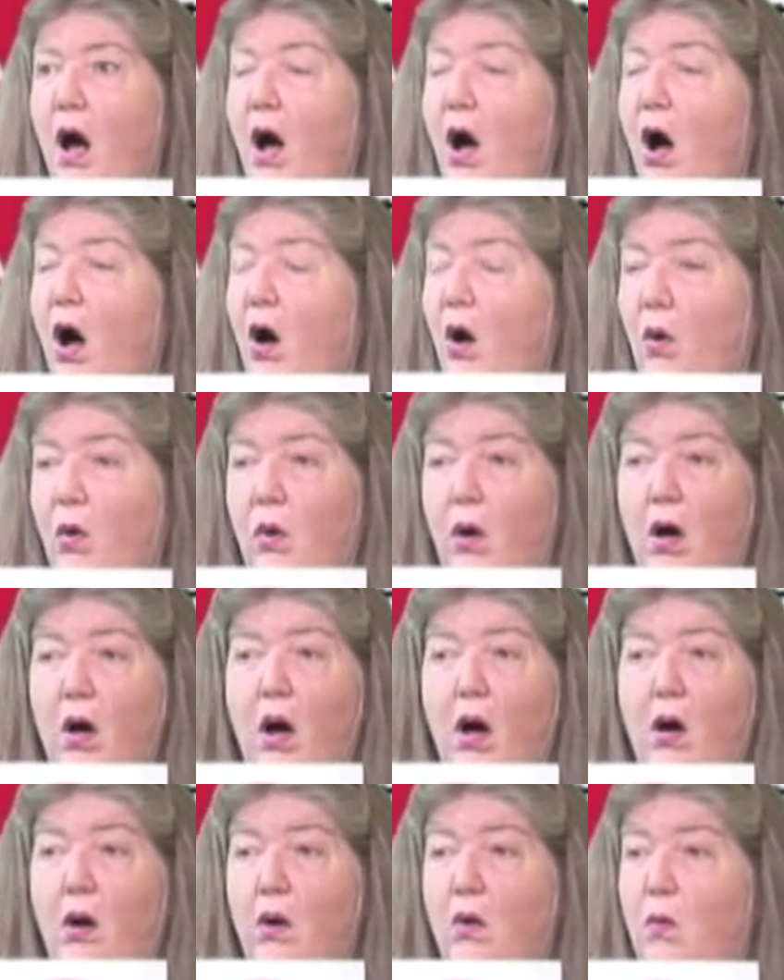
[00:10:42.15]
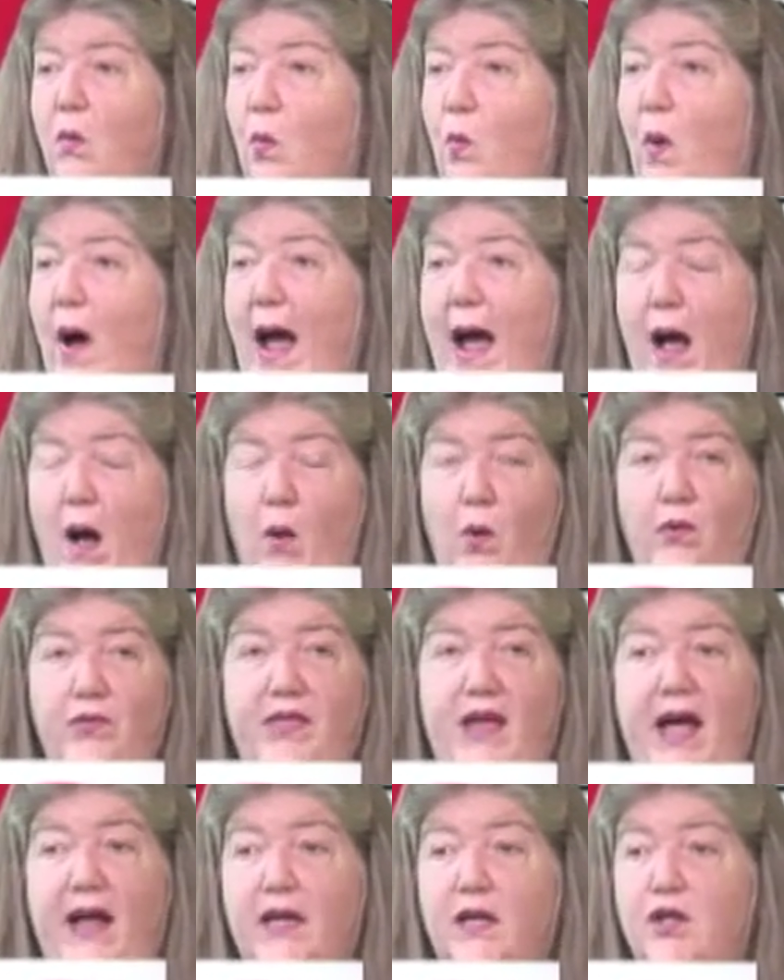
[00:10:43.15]
Oh, wow.
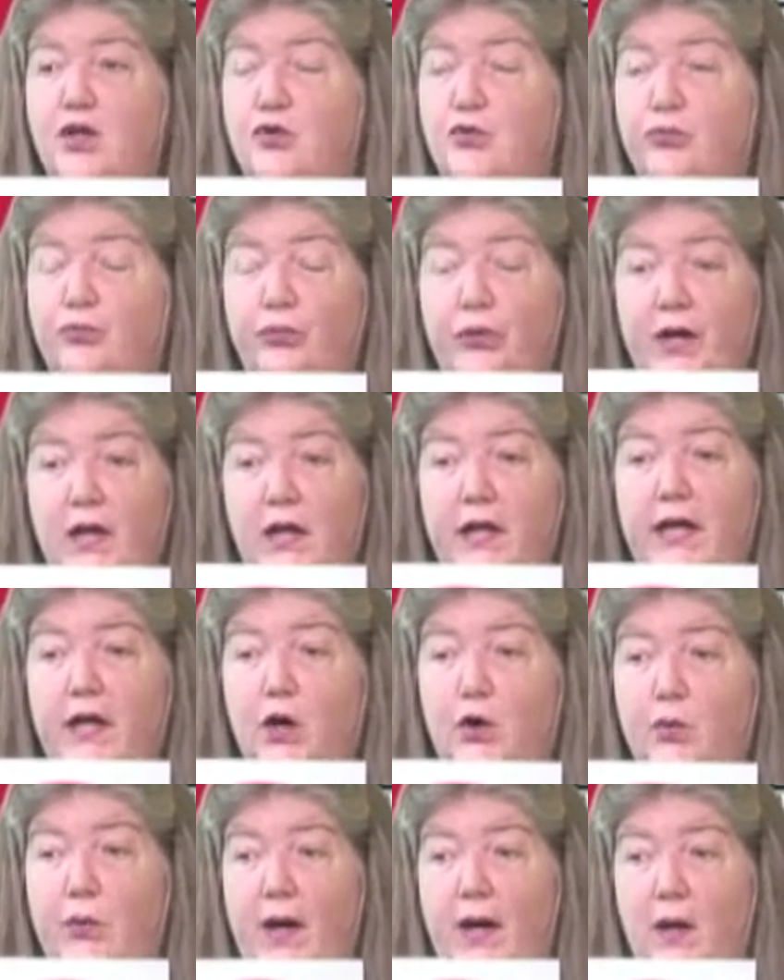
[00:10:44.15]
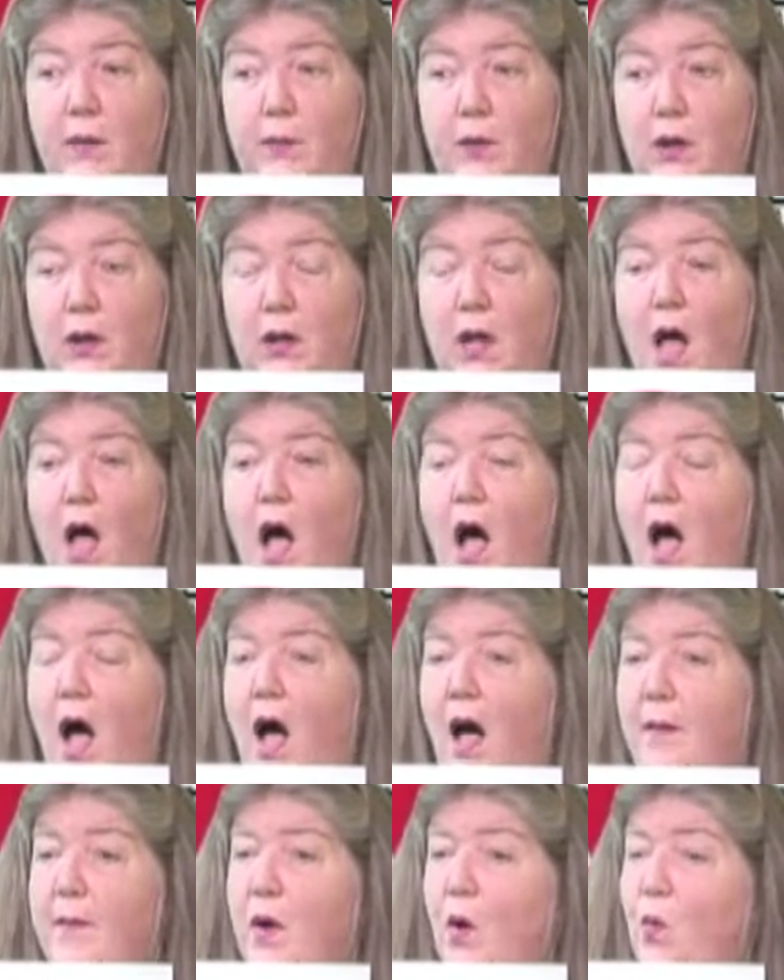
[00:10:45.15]
That is really incredible.
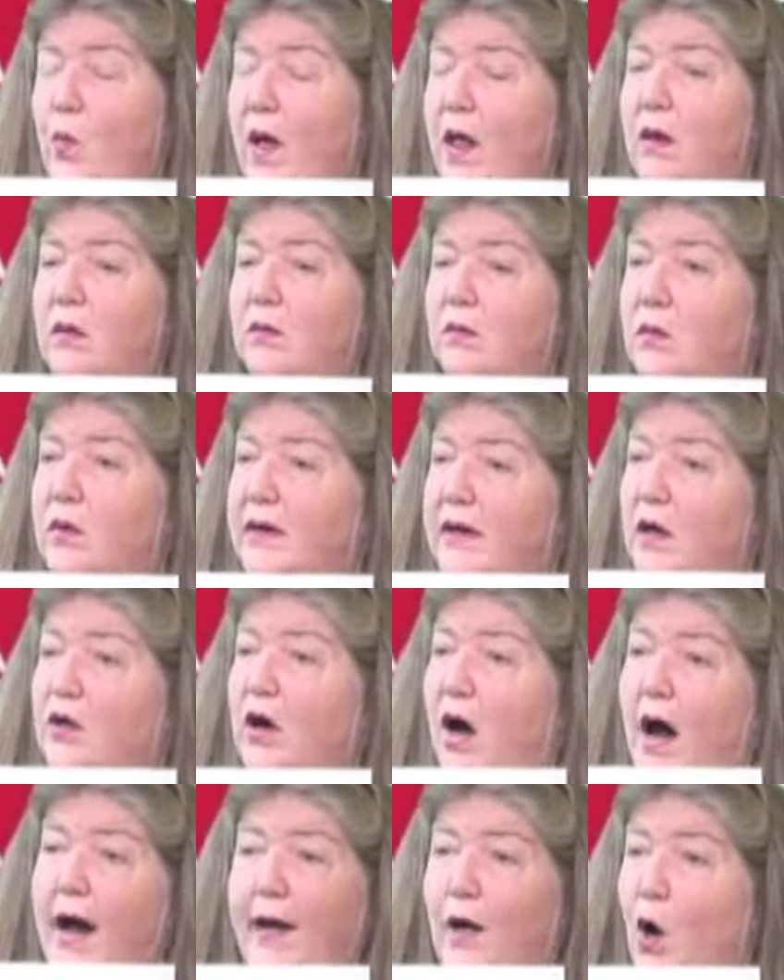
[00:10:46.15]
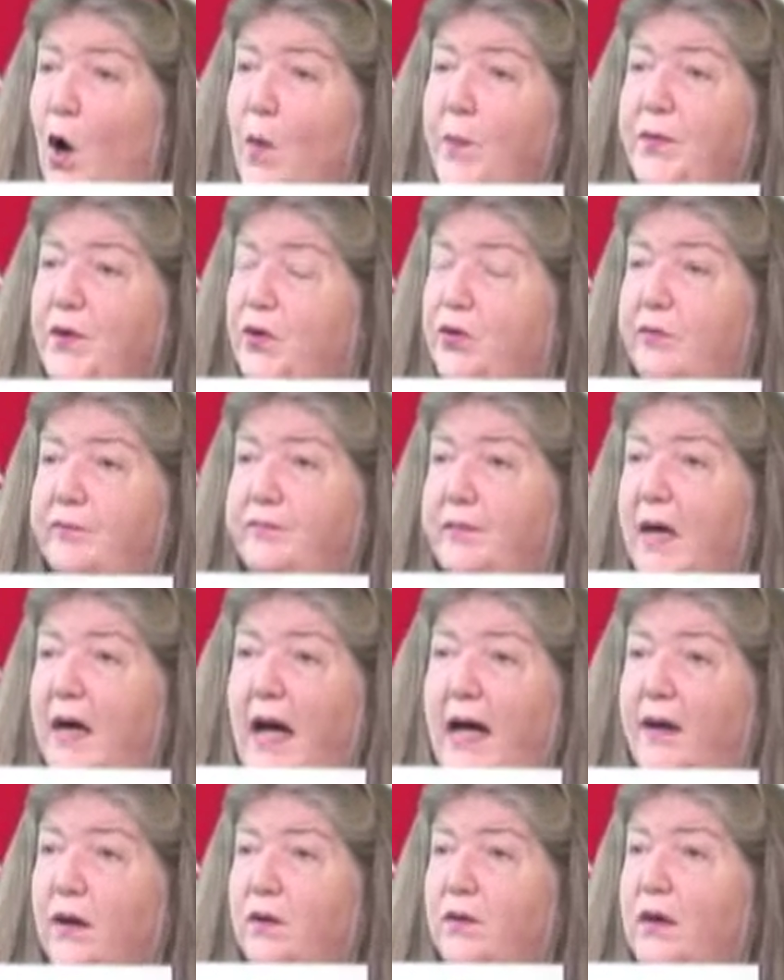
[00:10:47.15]
I hope
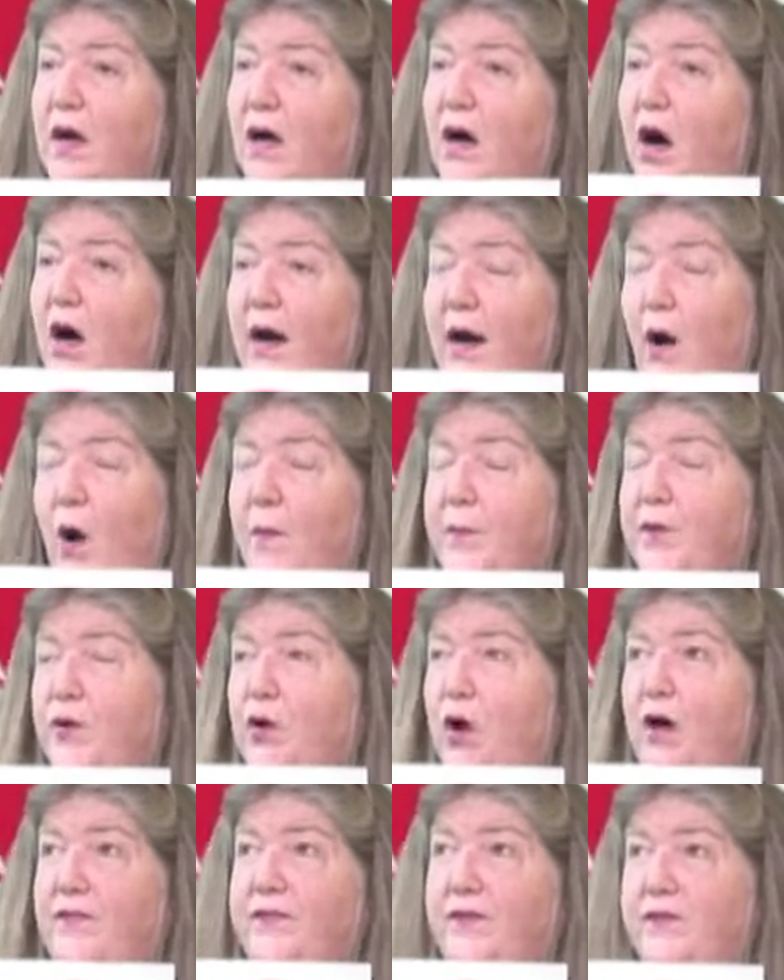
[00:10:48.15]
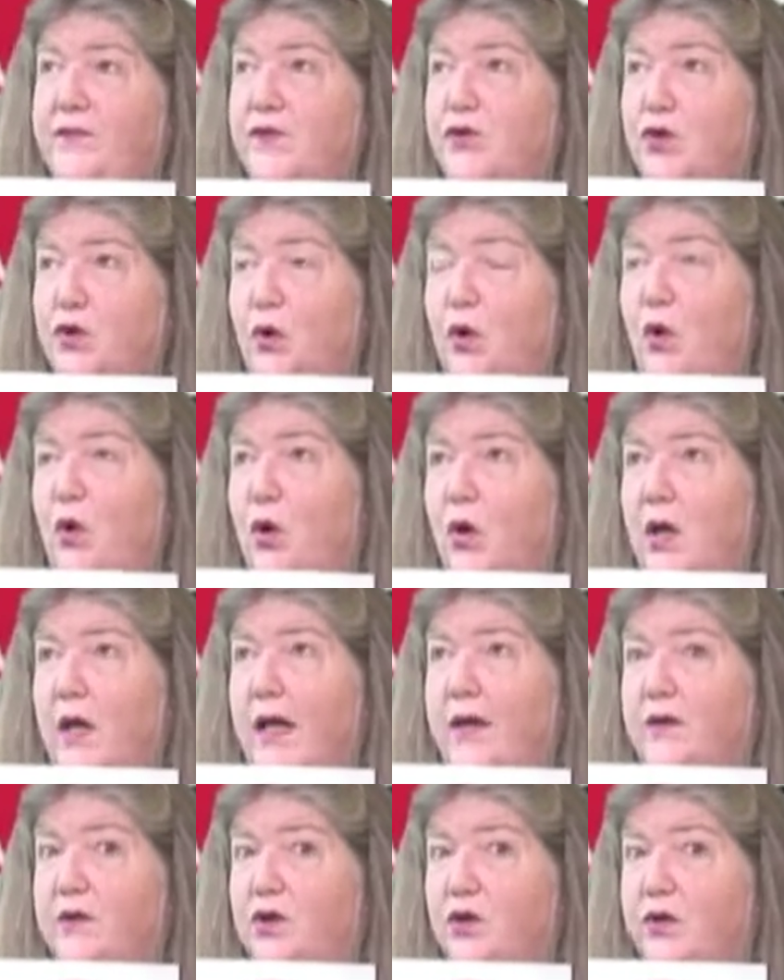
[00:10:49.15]
you're off of school.
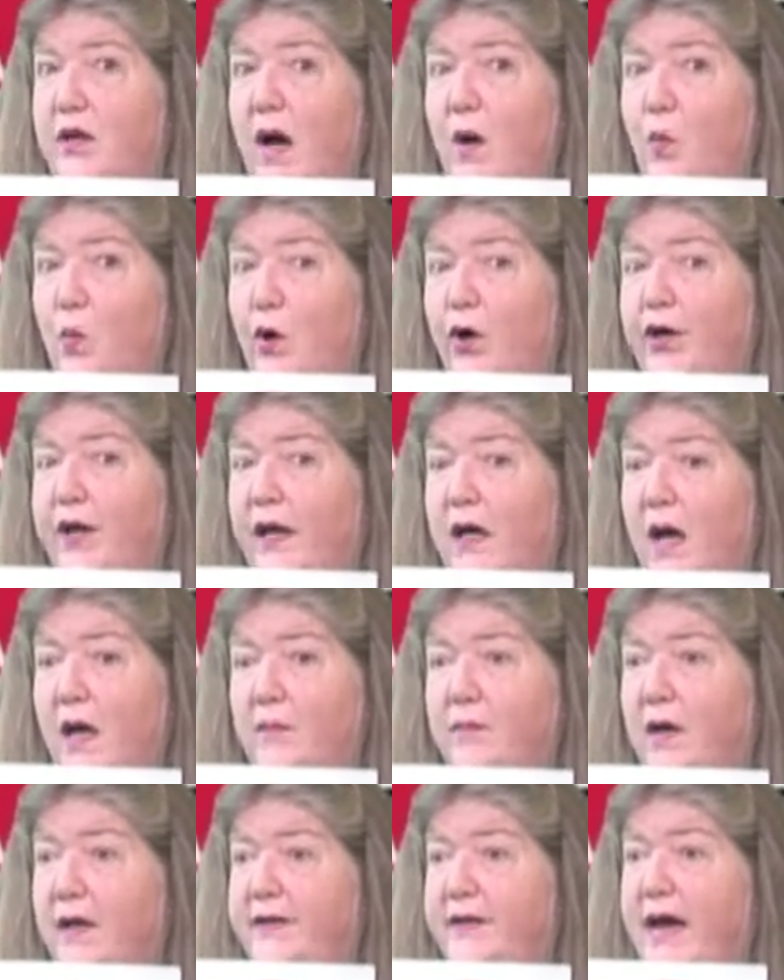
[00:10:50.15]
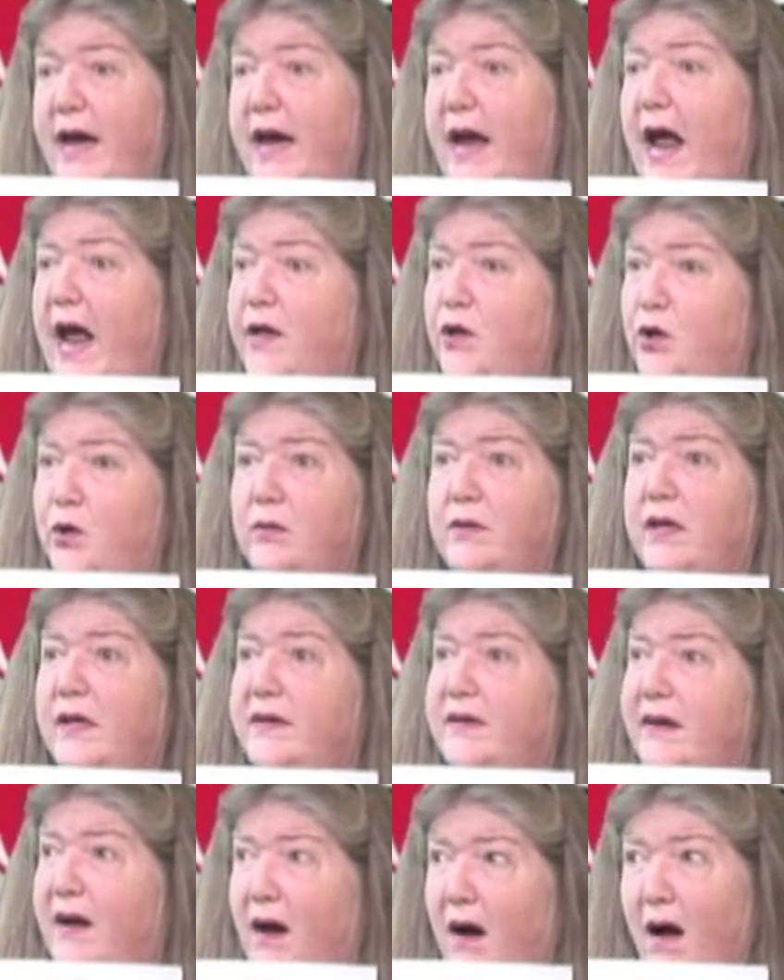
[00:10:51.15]
You're not working on Monday and you can
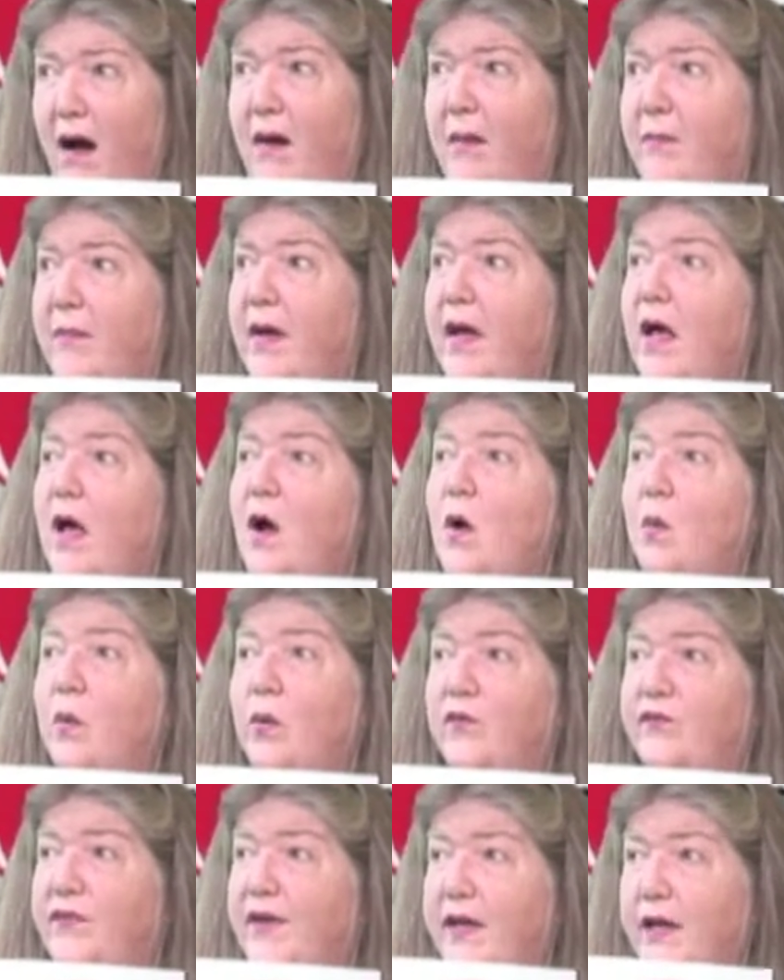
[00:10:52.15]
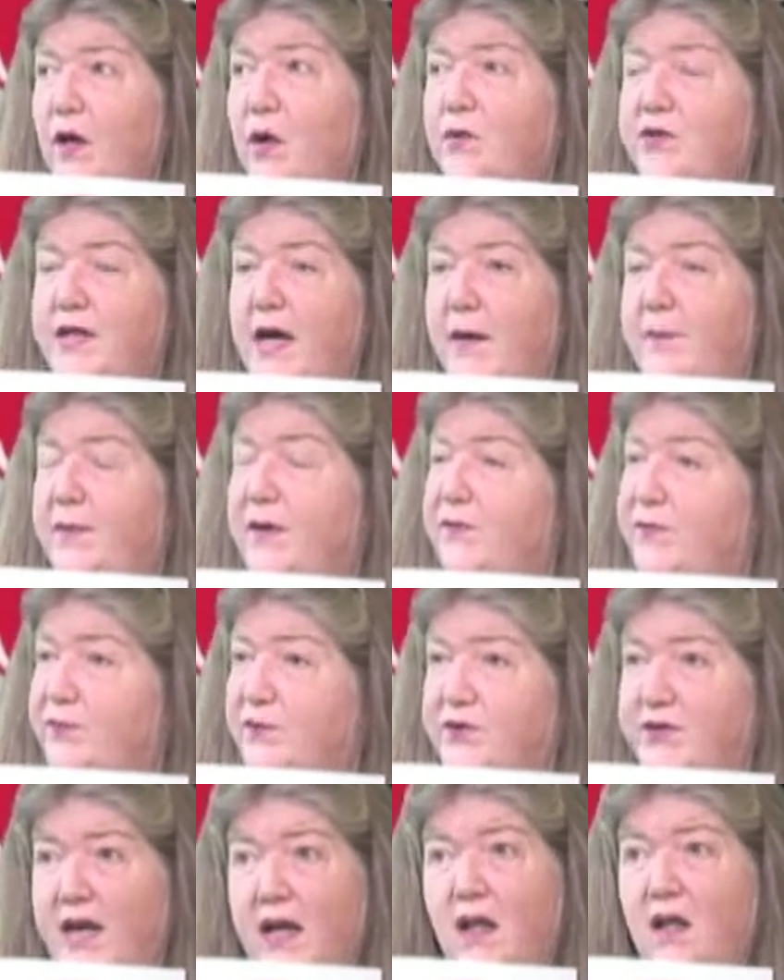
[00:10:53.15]
come. We're videotaping for
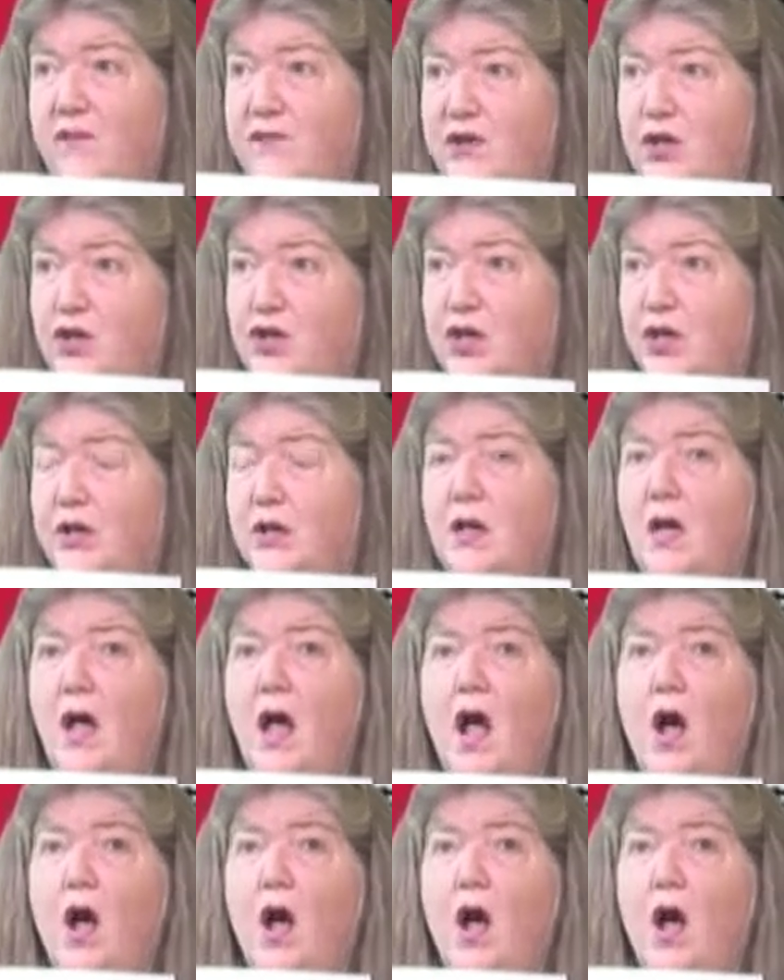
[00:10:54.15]
television.